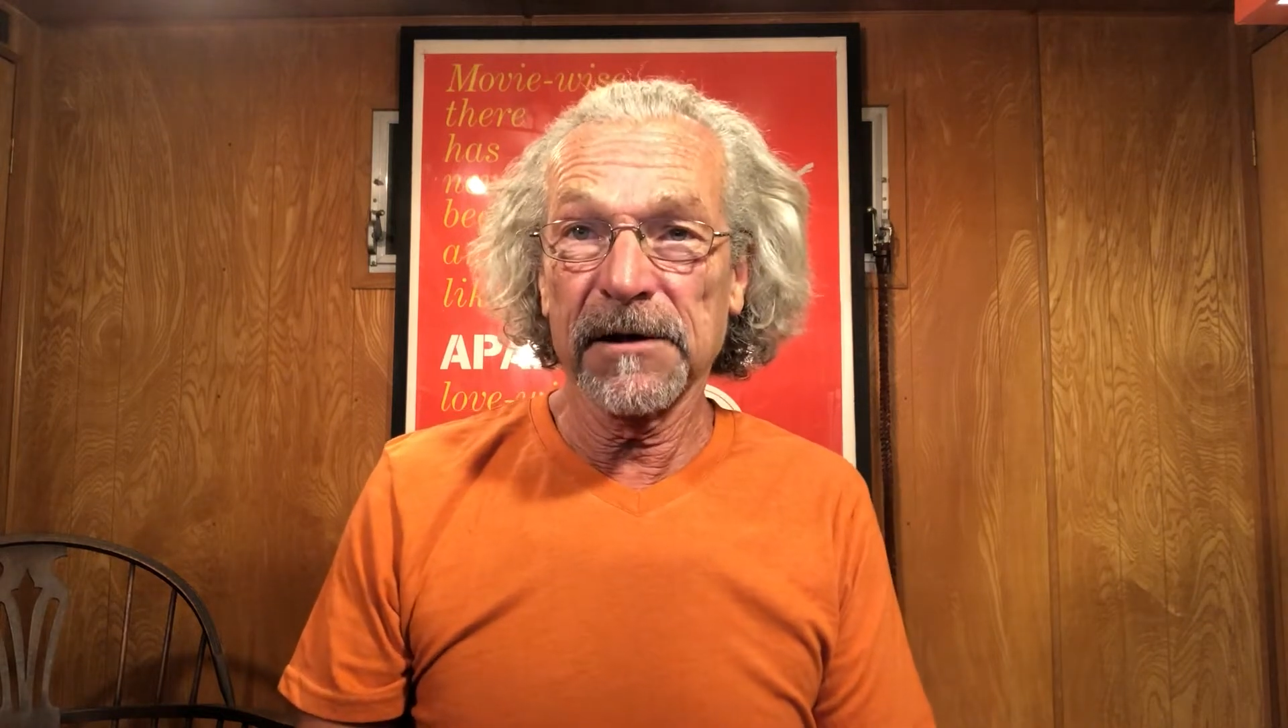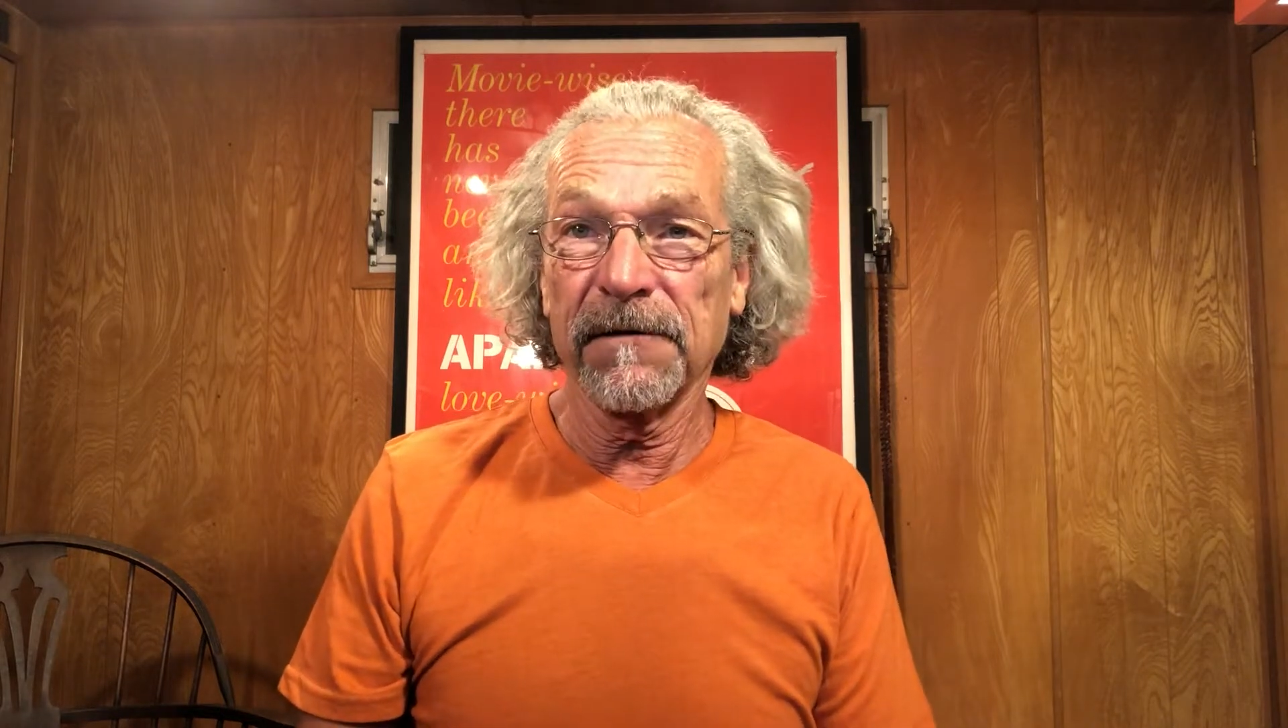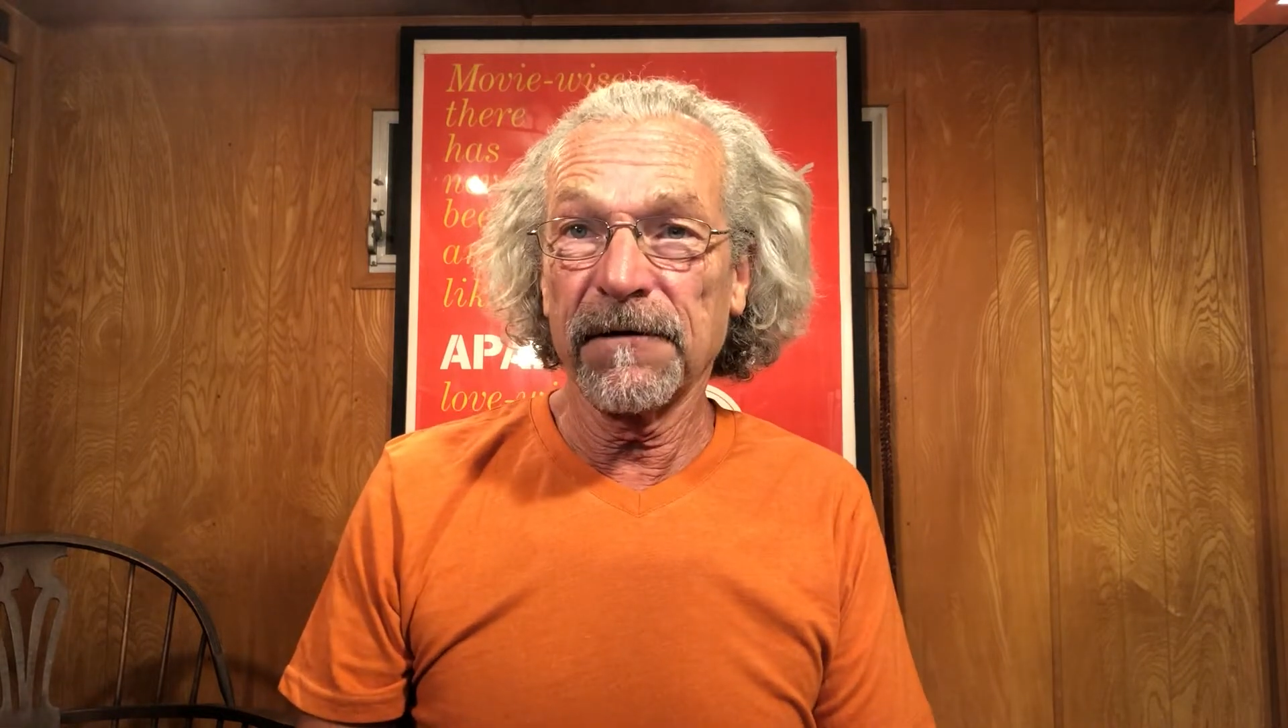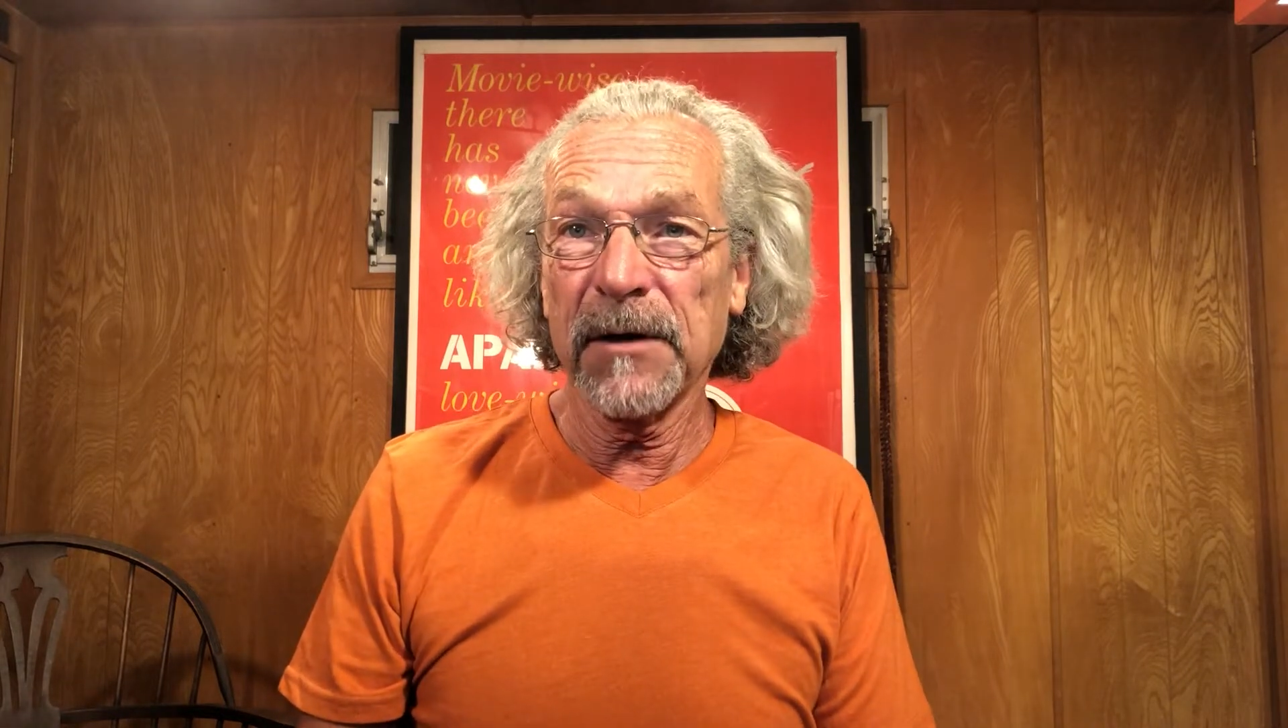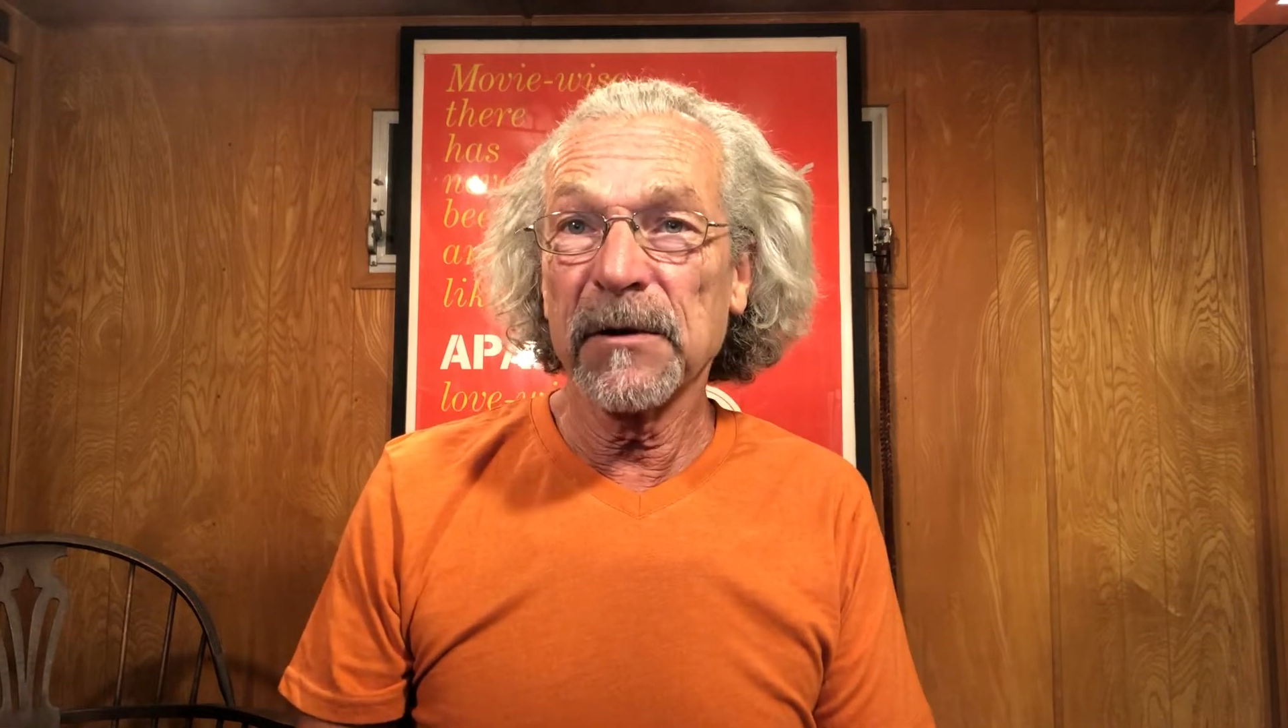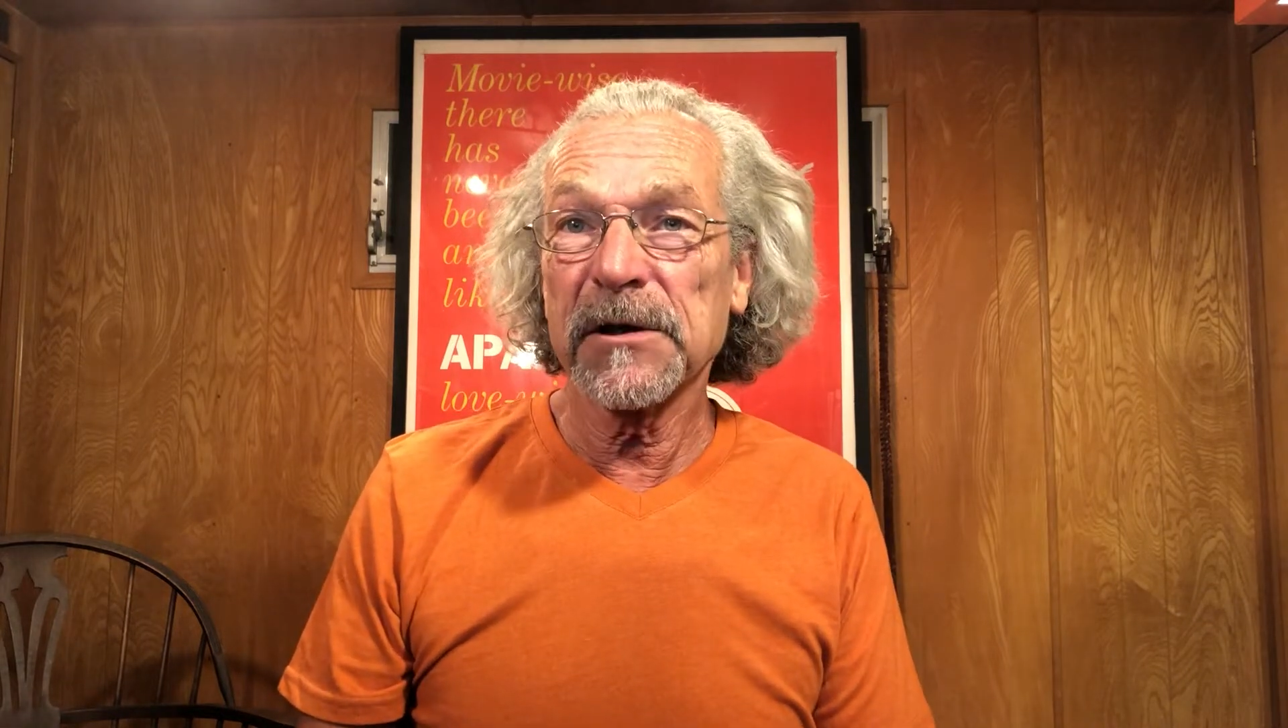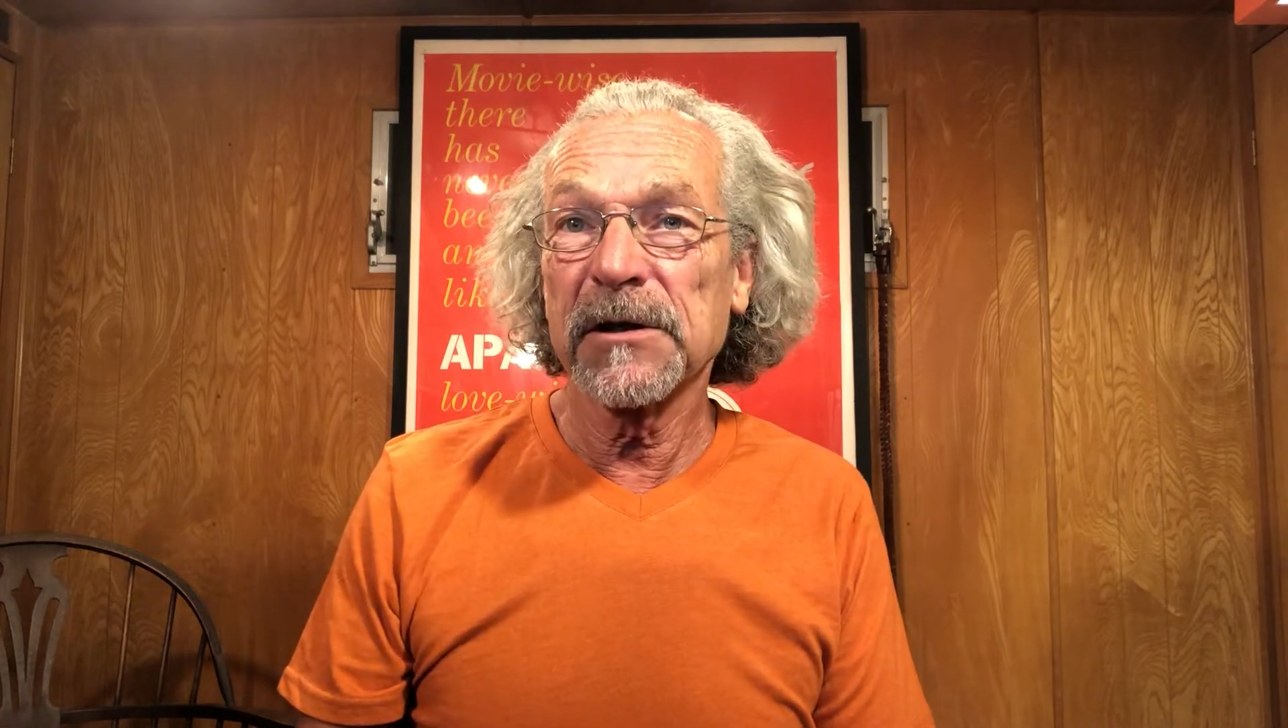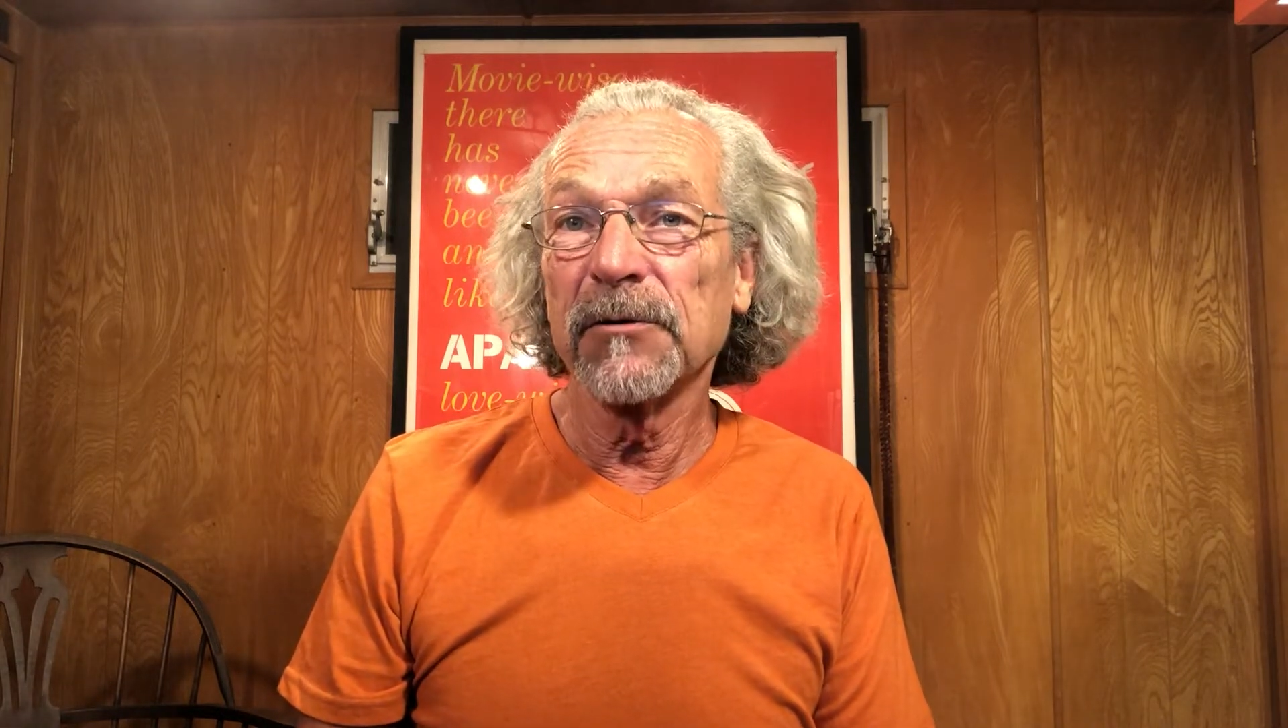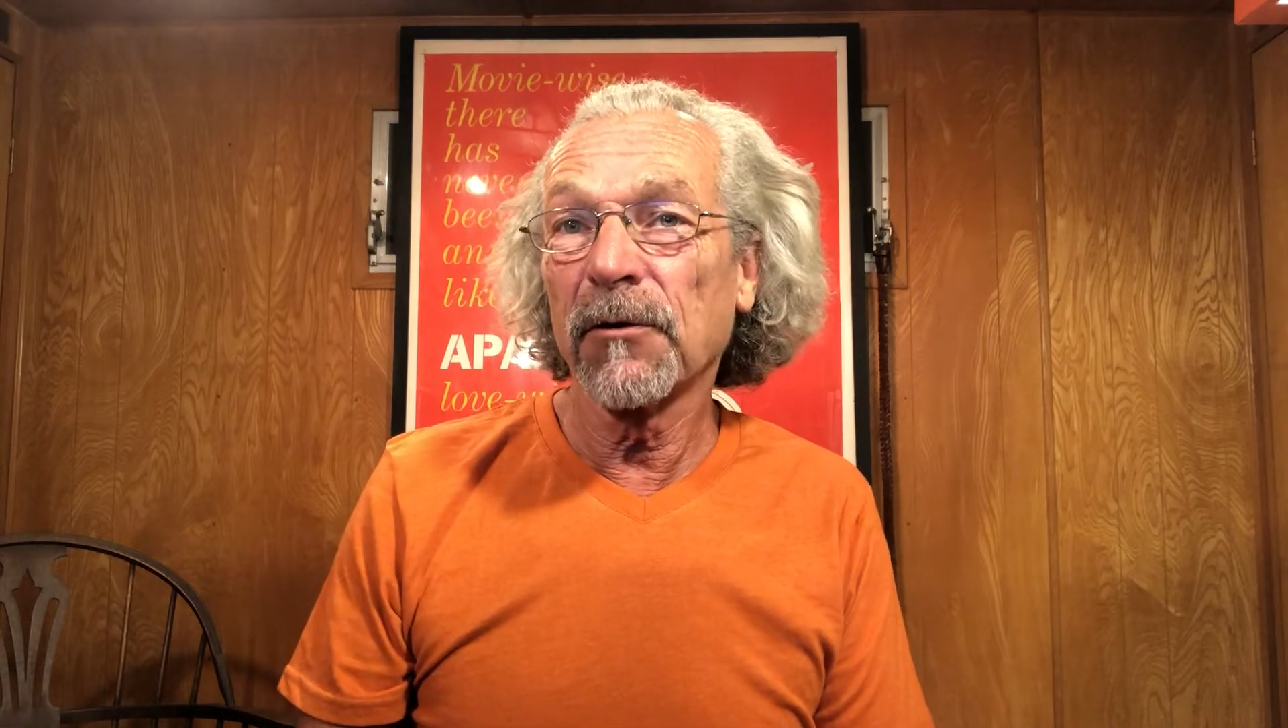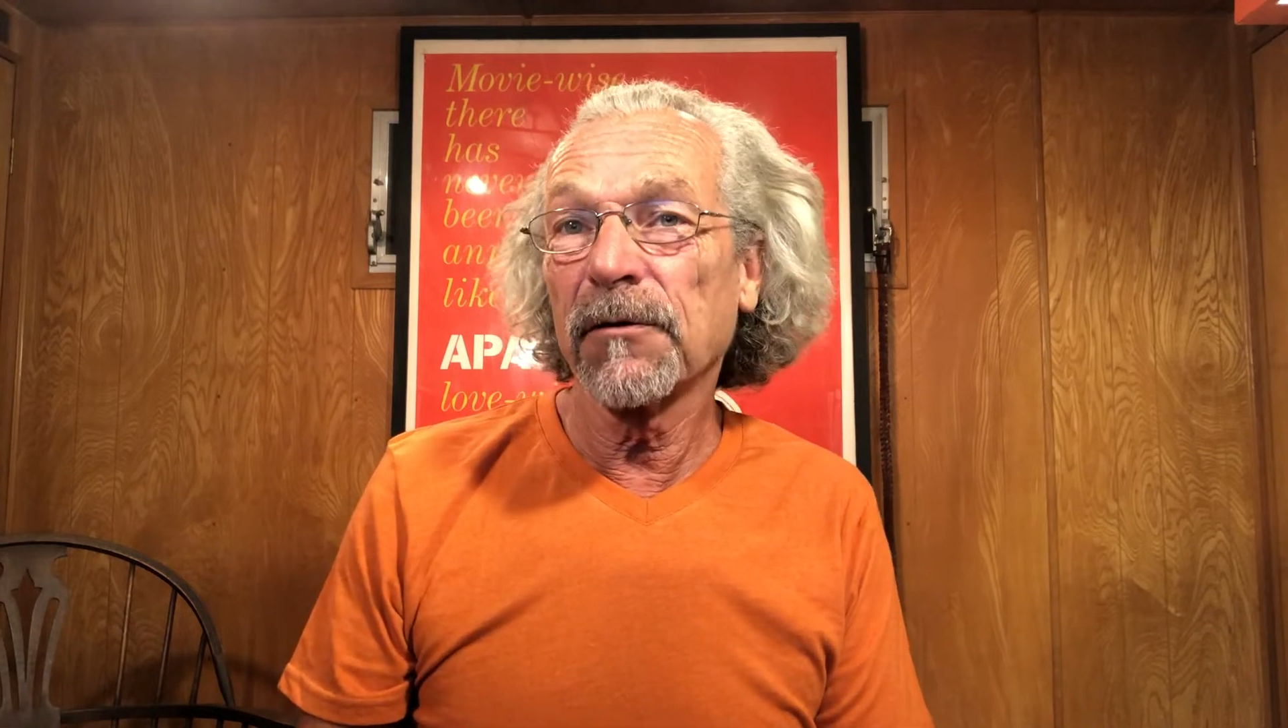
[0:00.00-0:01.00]
the famous
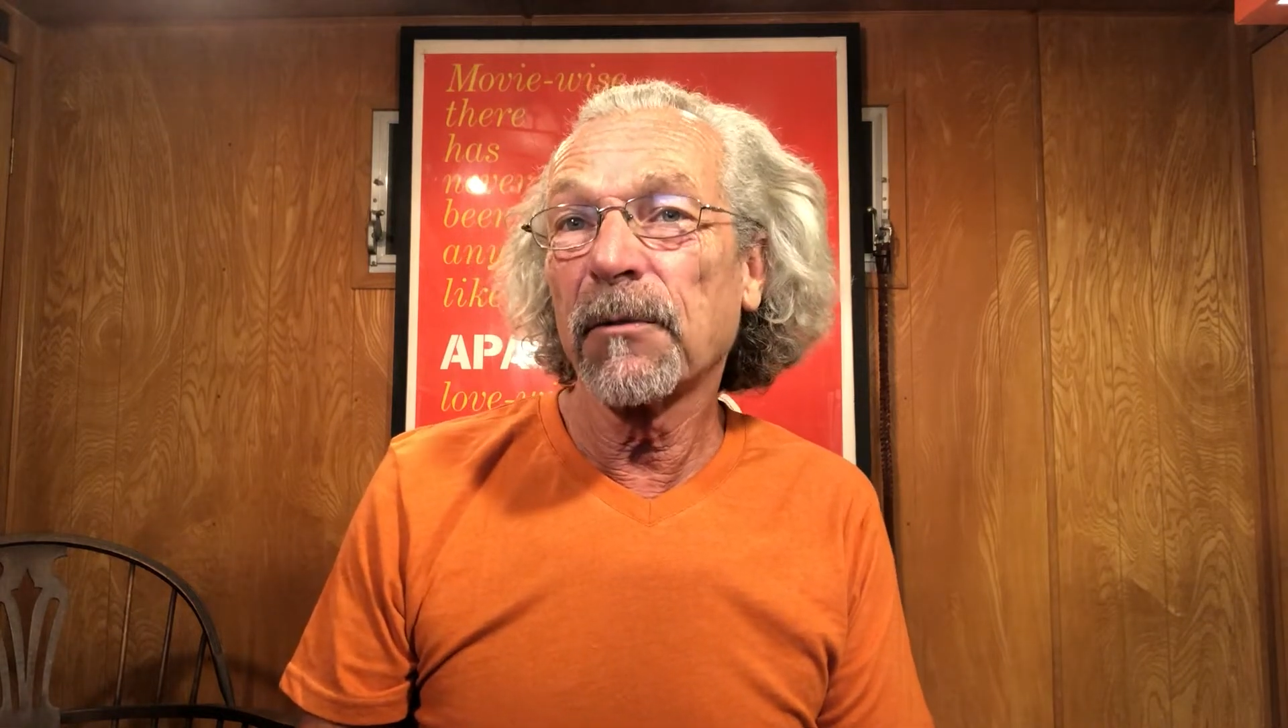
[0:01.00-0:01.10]
North